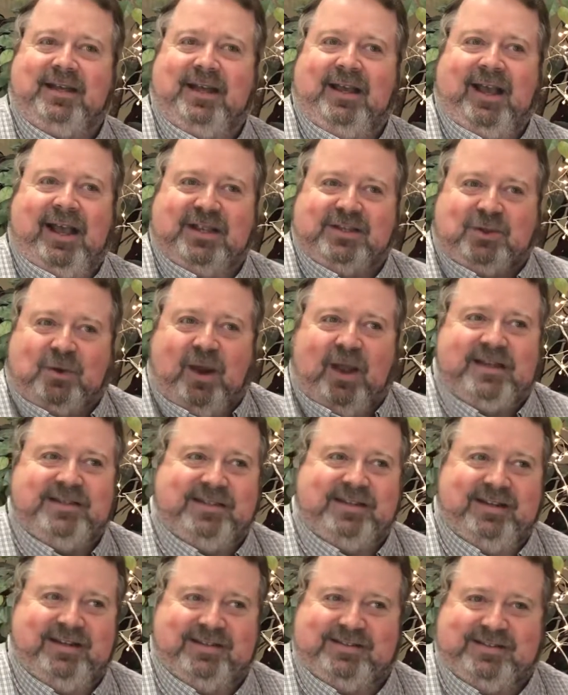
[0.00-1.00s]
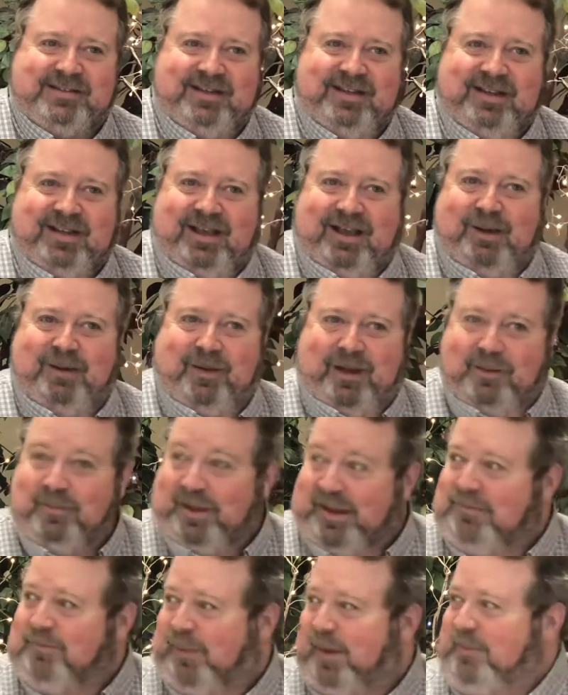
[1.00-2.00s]
That's craziness. I, I
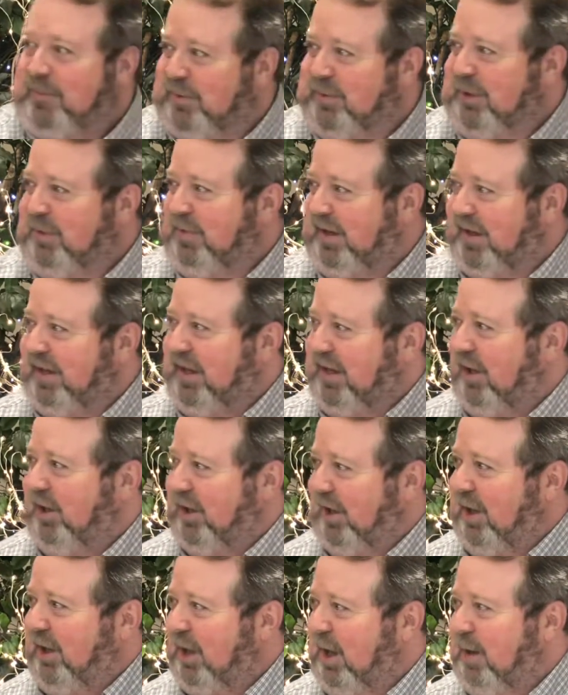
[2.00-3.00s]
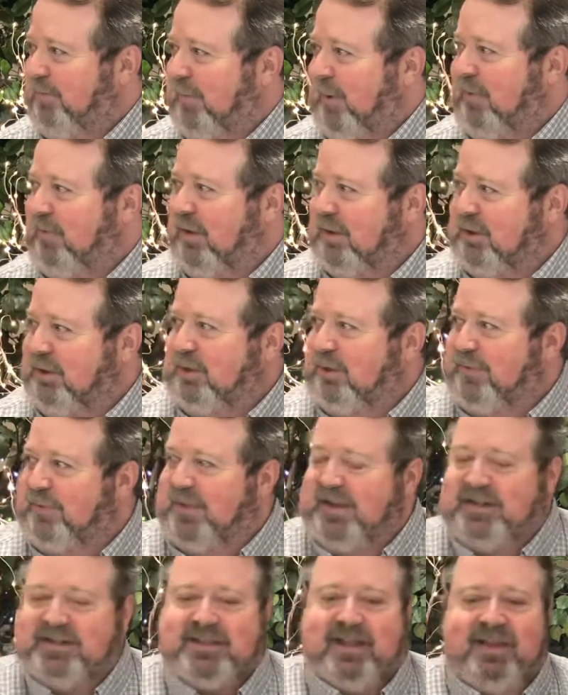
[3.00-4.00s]
mean, people do. They get hung up on the little
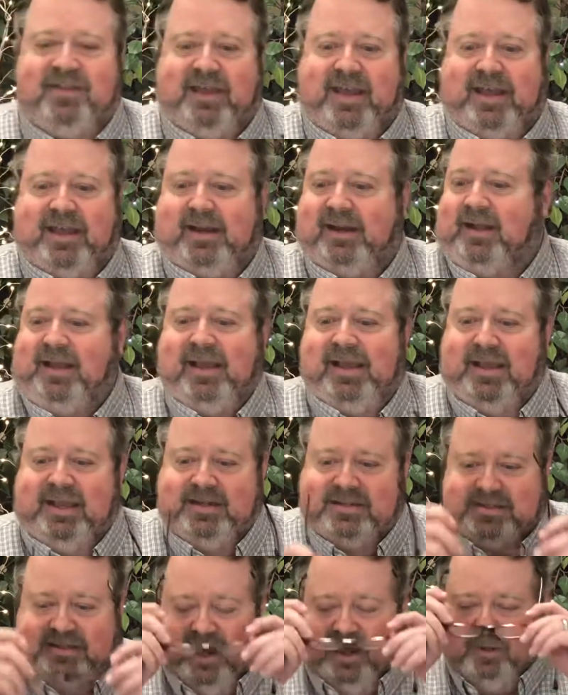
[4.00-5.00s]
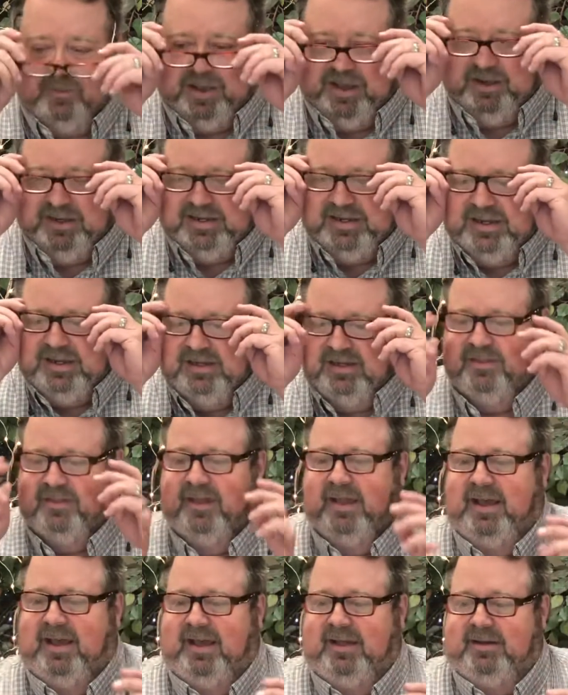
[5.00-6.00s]
things like that, and it's not about any of
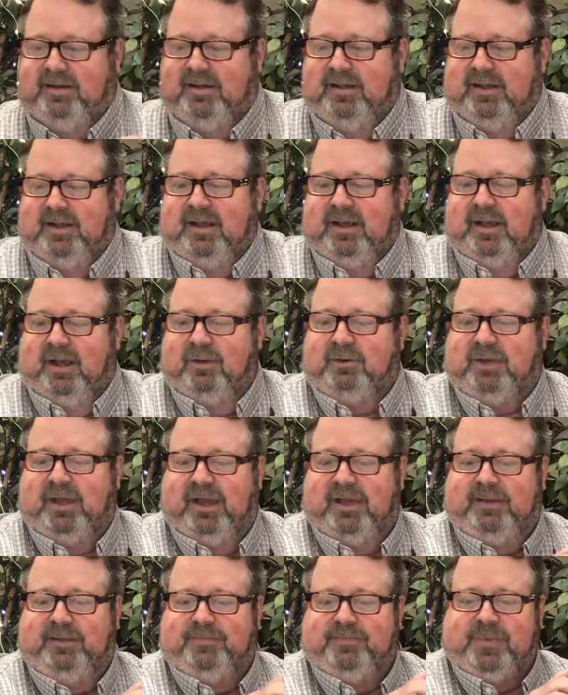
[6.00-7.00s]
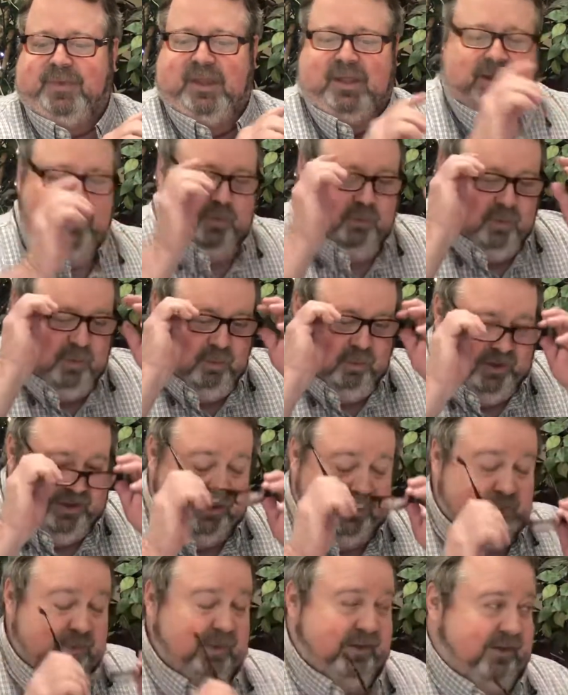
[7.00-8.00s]
that. Okay, when we
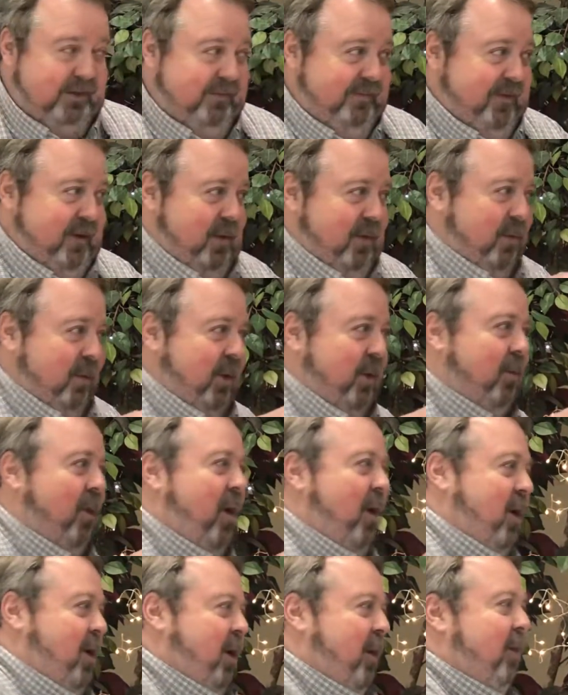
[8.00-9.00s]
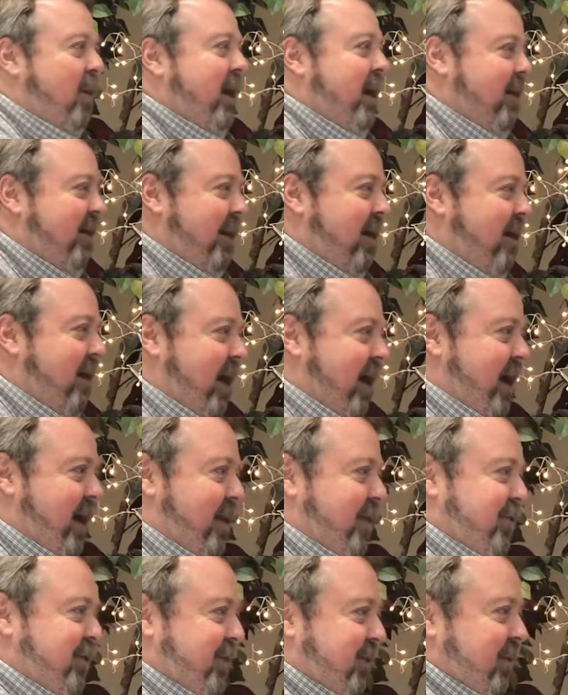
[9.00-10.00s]
do it, we're walking around our
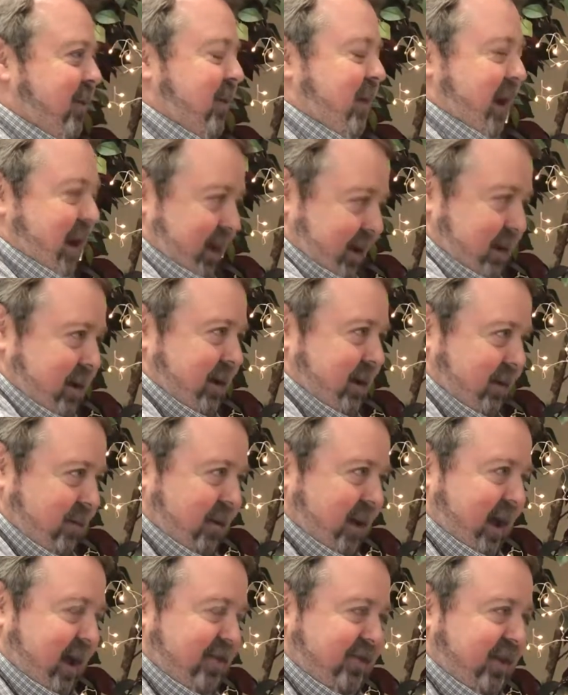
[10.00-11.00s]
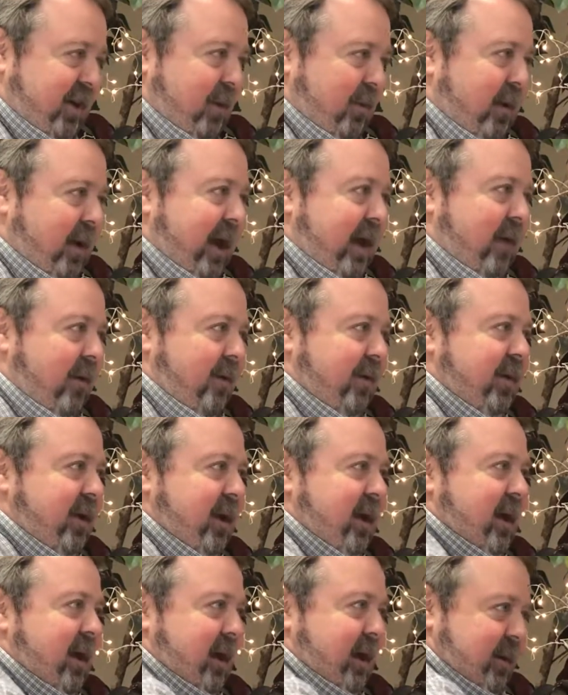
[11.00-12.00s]
house, and, and I say around
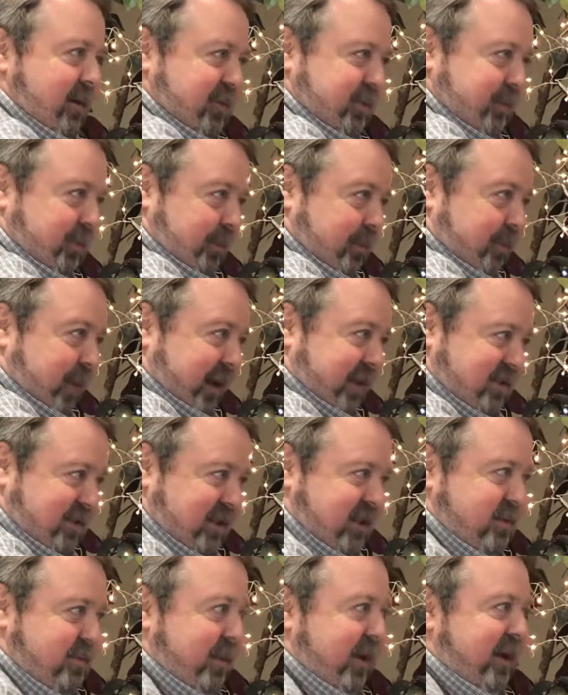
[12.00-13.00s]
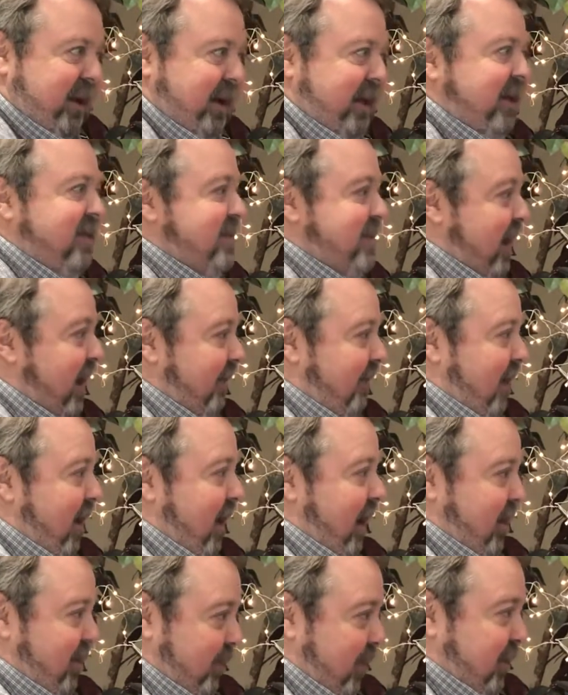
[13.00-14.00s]
I'm basically speaking inside of our
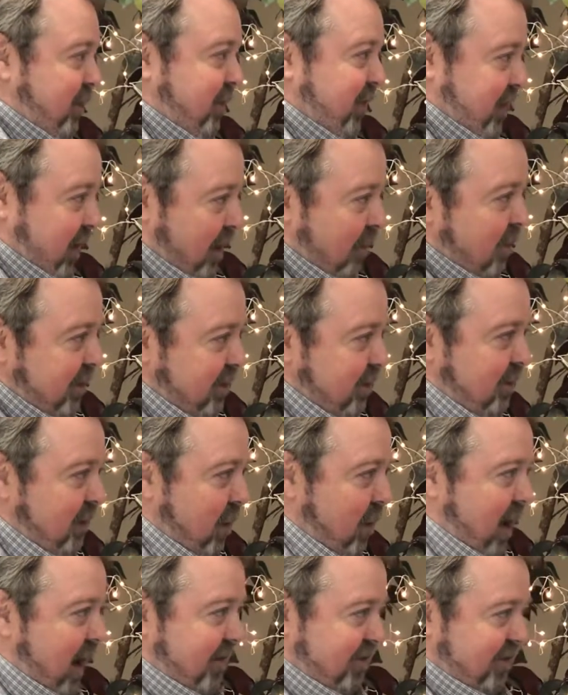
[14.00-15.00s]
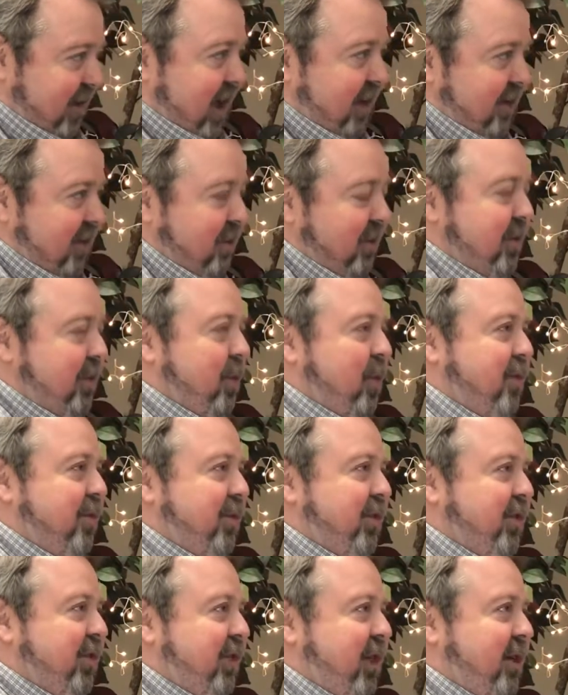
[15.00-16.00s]
house most of the time. We do go outside and do the doors
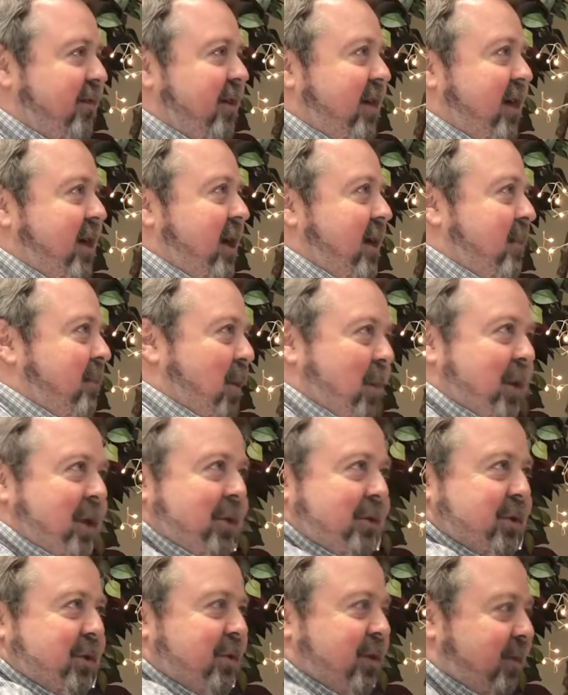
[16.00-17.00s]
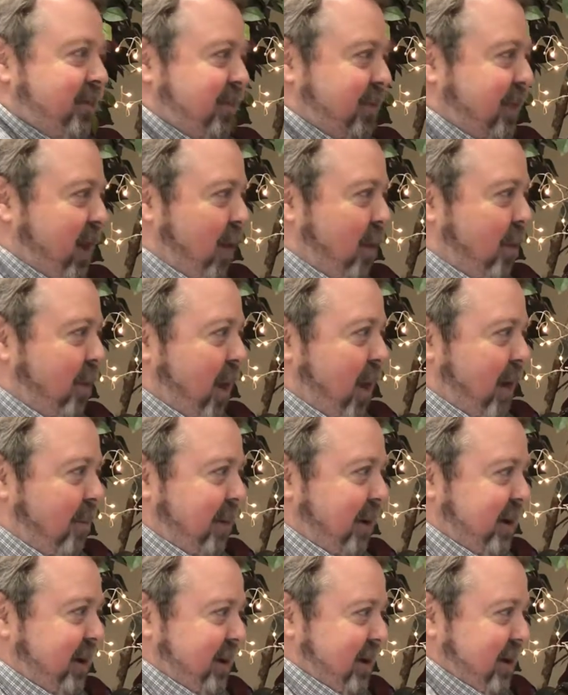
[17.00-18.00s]
and stuff, but we don't do the, the whole
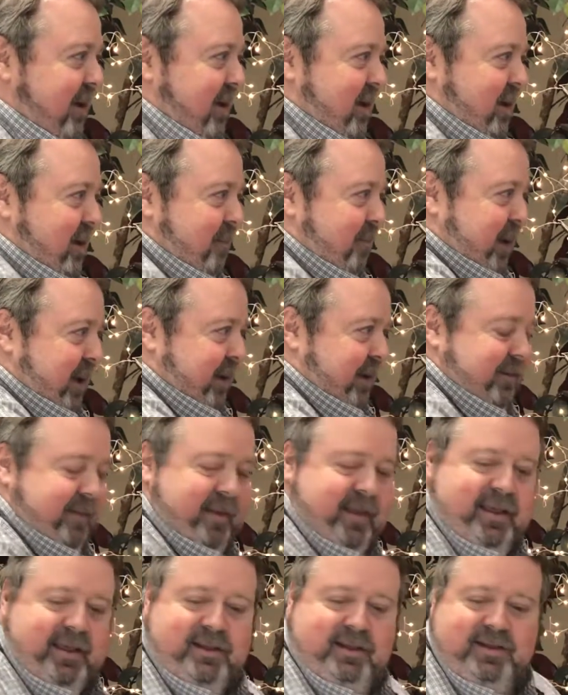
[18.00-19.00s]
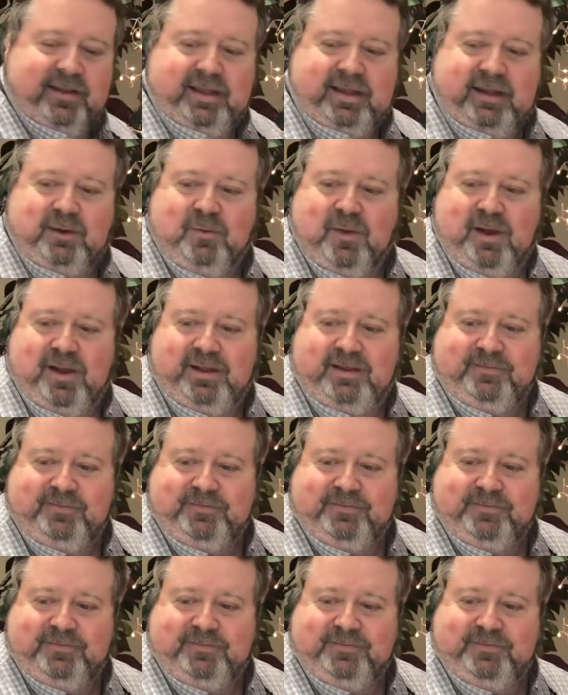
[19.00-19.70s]
property. But anyway,